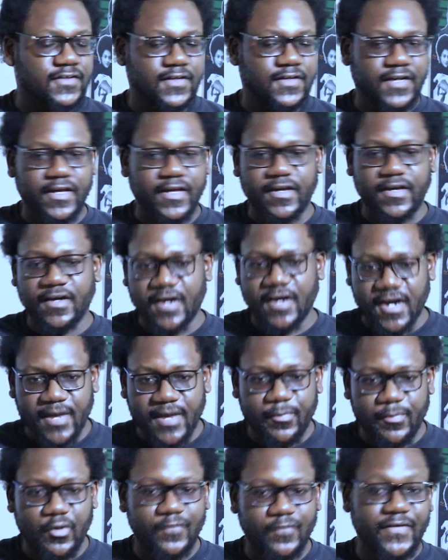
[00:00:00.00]
Like a
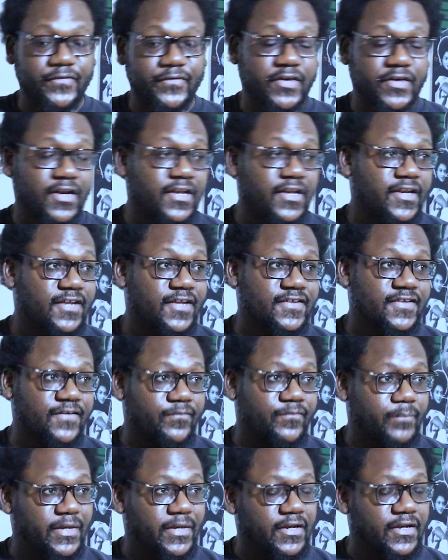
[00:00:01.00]
couple of African leaders
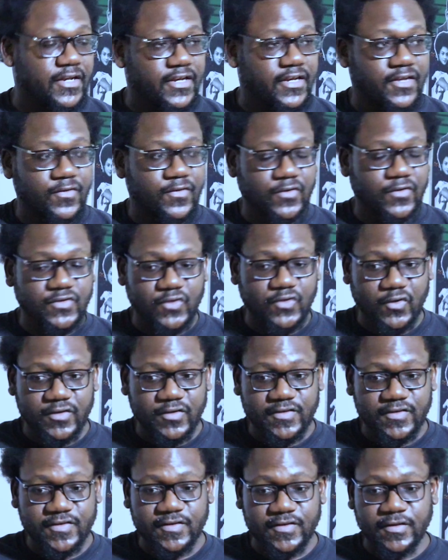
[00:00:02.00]
have been leading those
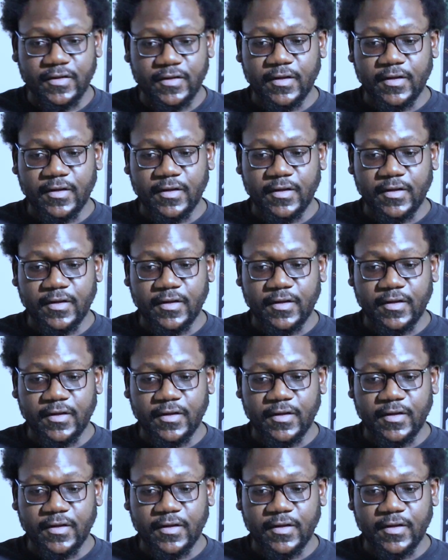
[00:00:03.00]
calls,